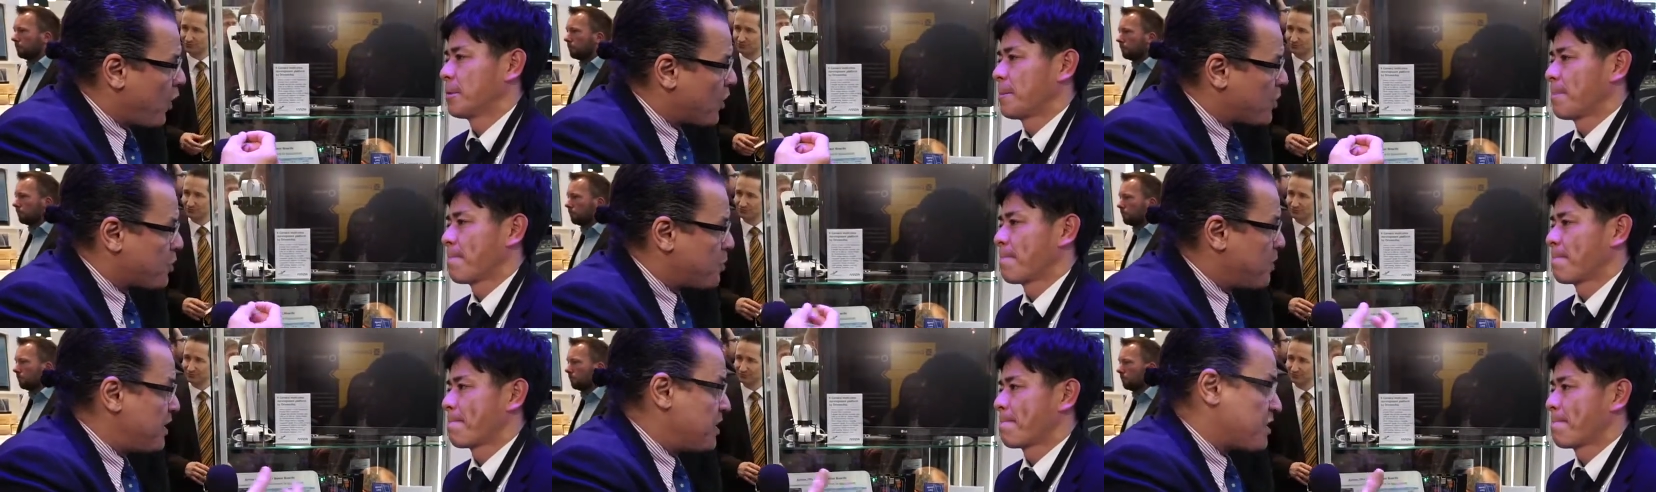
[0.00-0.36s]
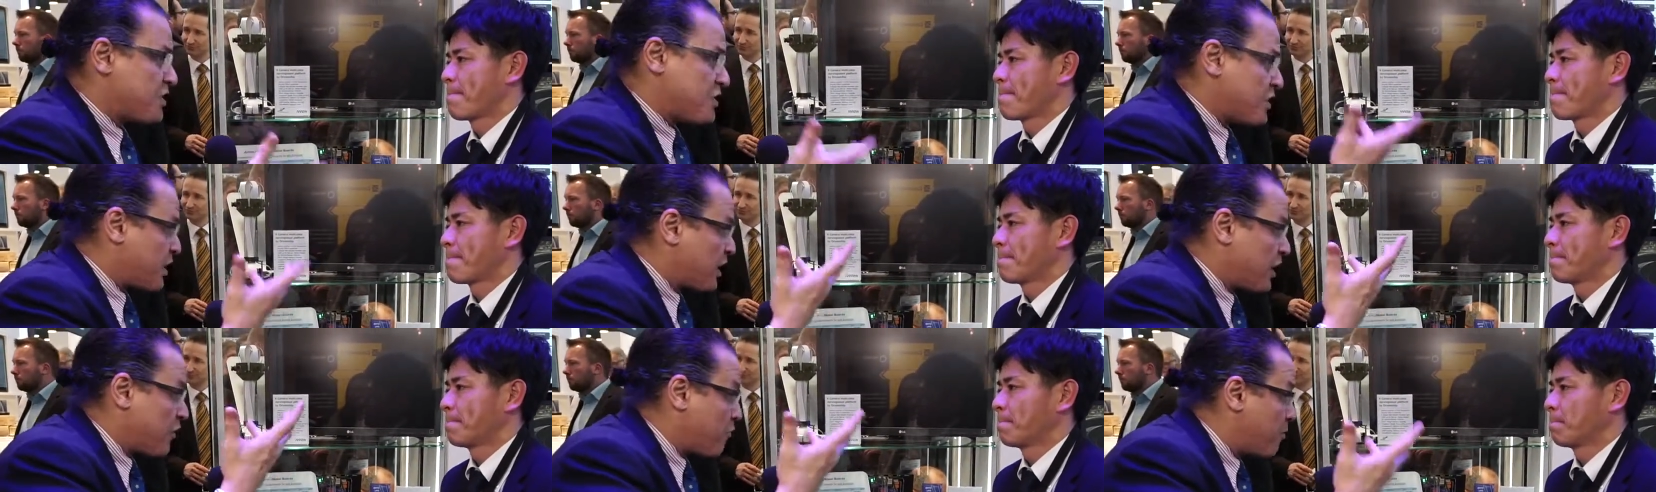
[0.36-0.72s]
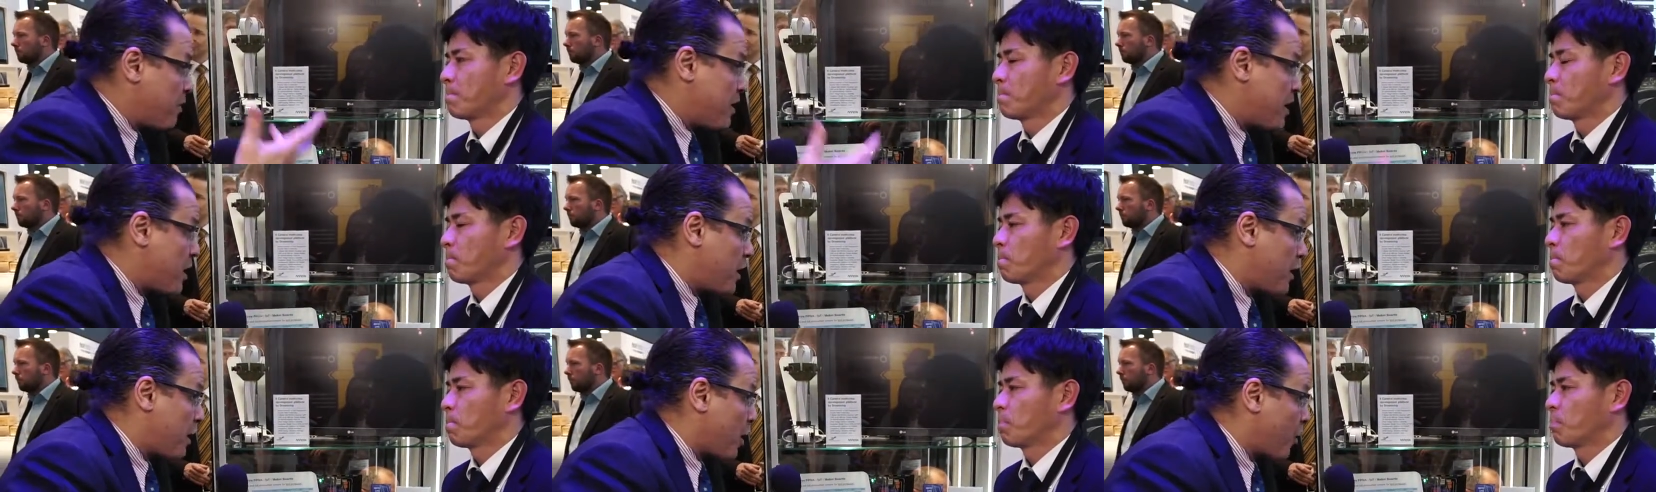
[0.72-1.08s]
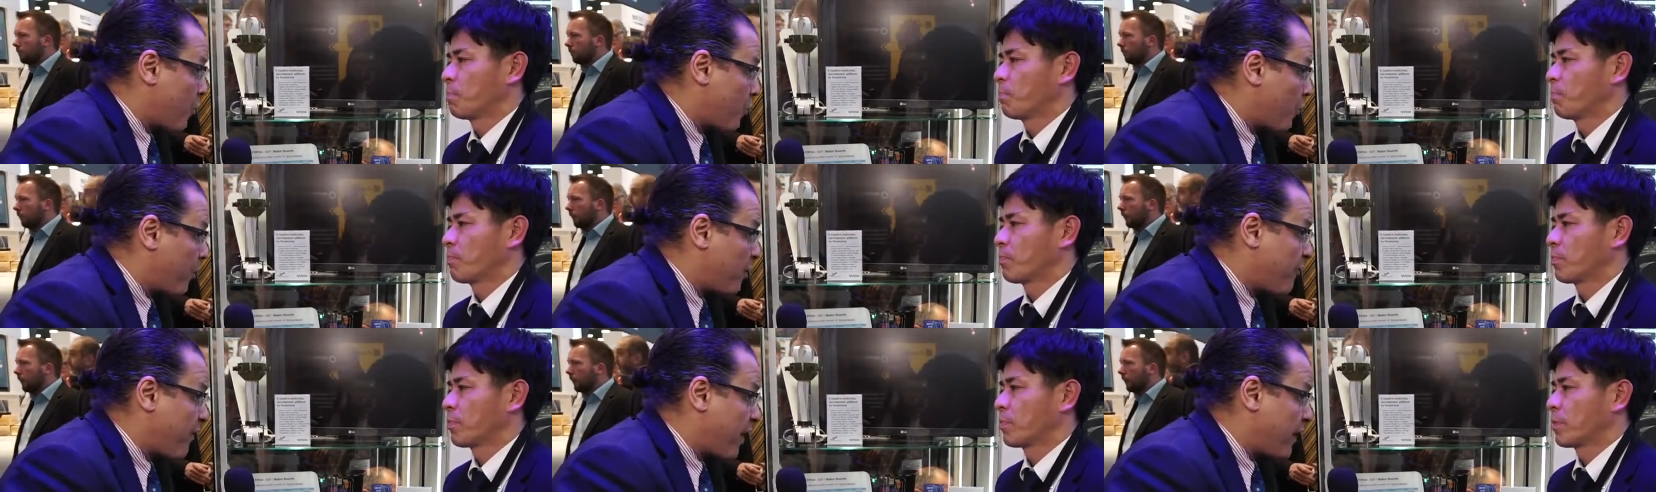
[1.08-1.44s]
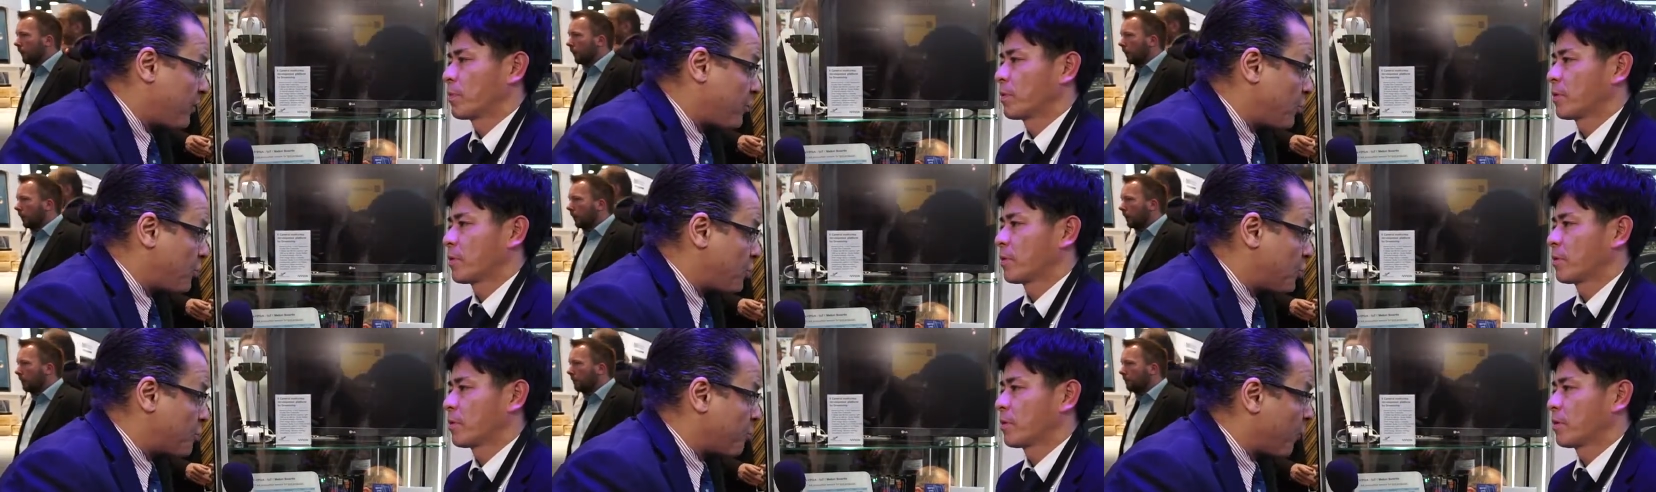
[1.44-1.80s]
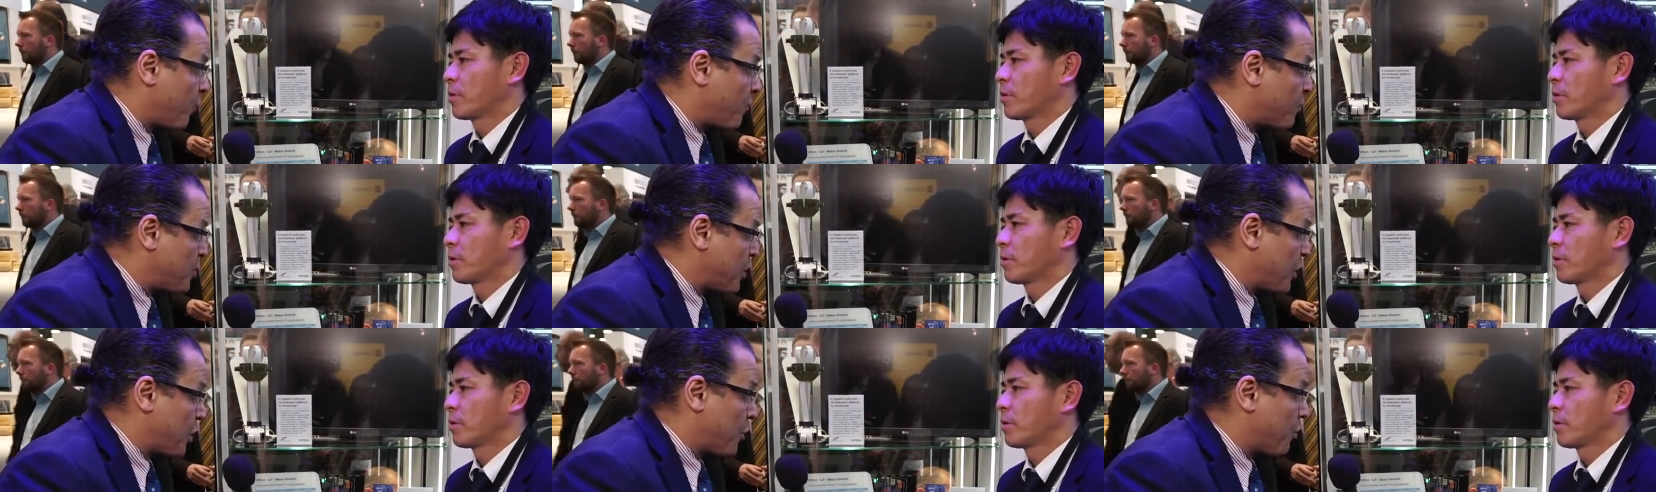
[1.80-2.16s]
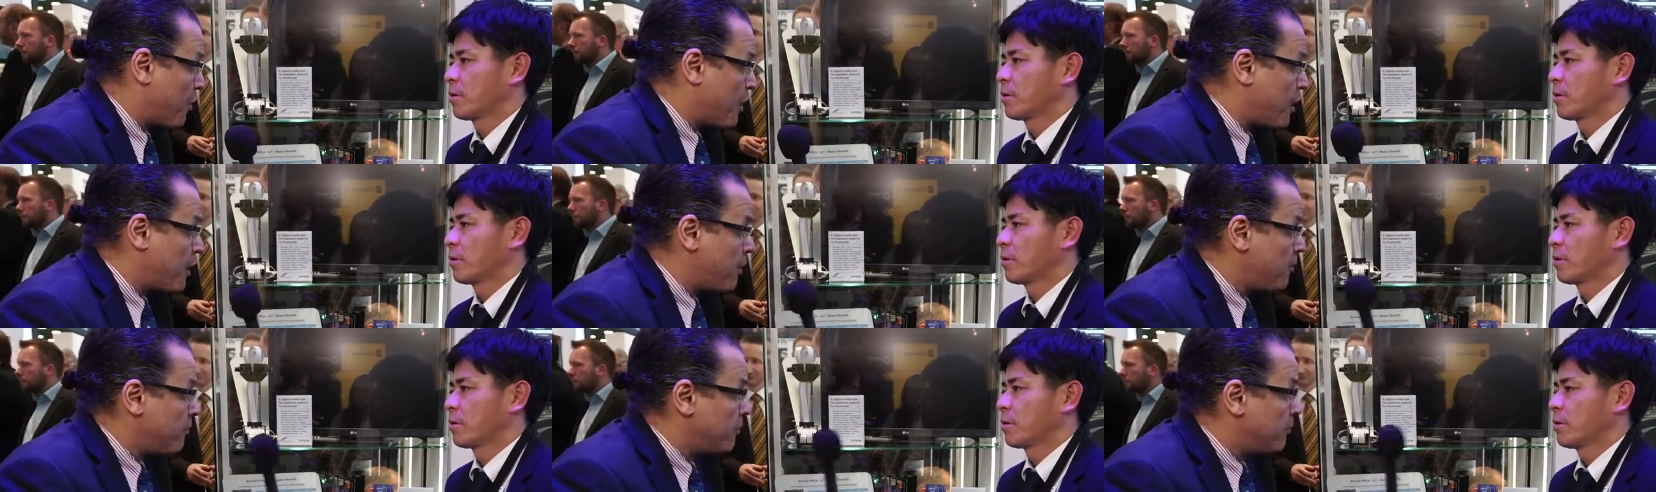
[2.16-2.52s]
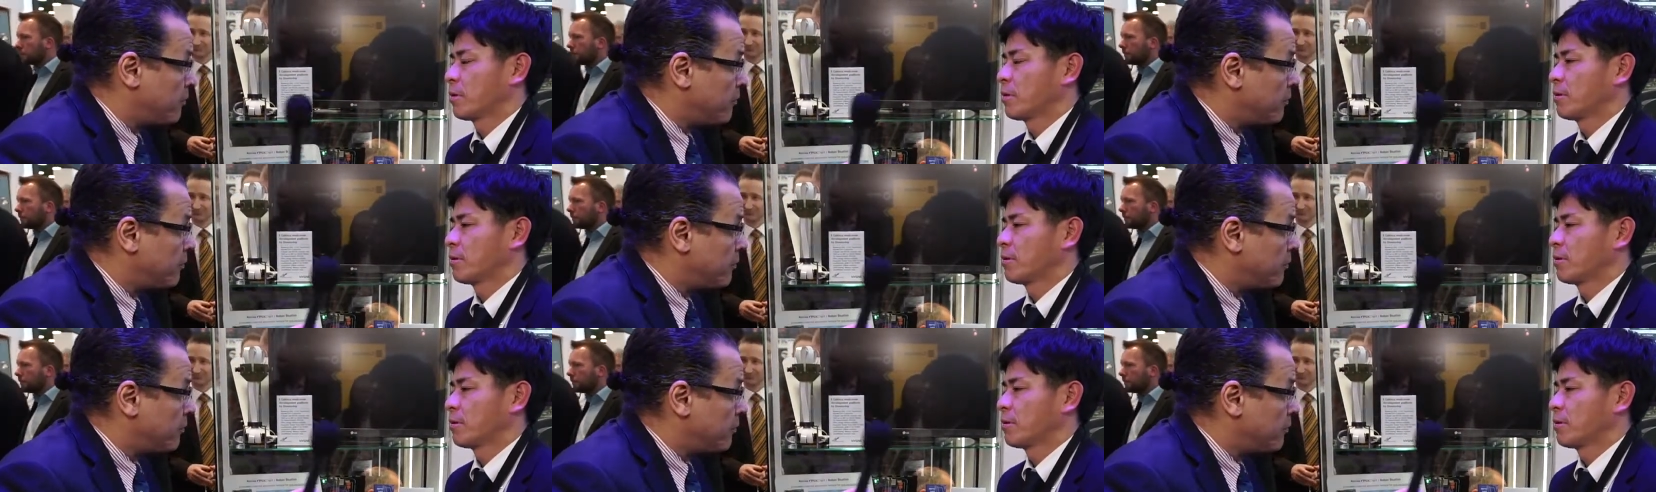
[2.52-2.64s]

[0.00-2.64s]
Speaker 1: USB, does it give me any other advantages from security?